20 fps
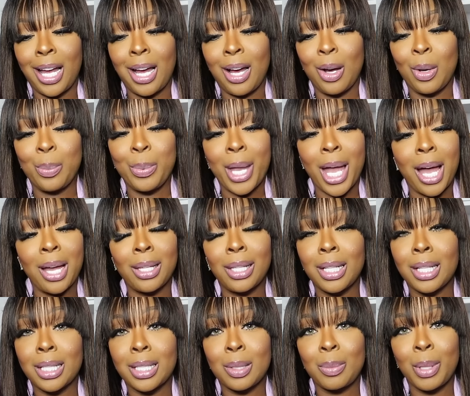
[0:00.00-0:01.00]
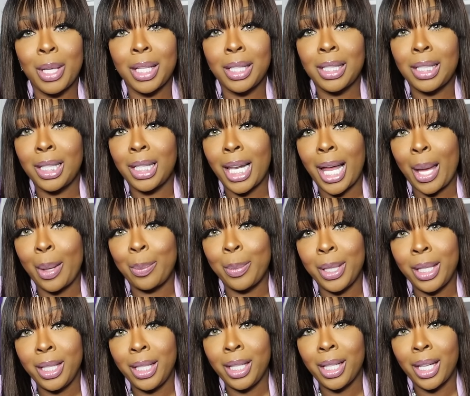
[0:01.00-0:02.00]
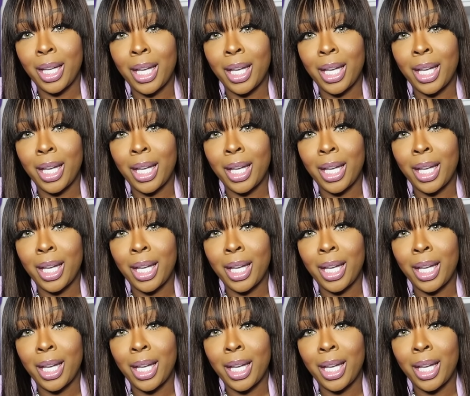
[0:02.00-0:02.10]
I hope y'all love to smell good like me